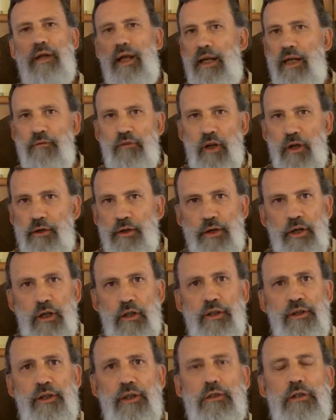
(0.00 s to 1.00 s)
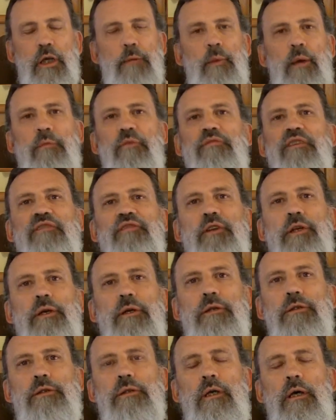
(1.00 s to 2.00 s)
or not even one hundred years ago, maybe
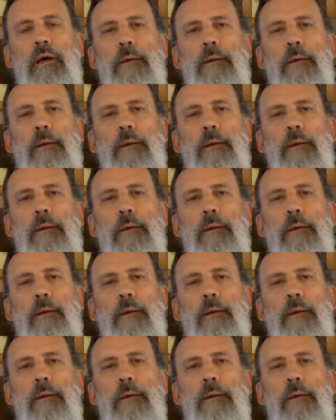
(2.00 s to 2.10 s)
fifty years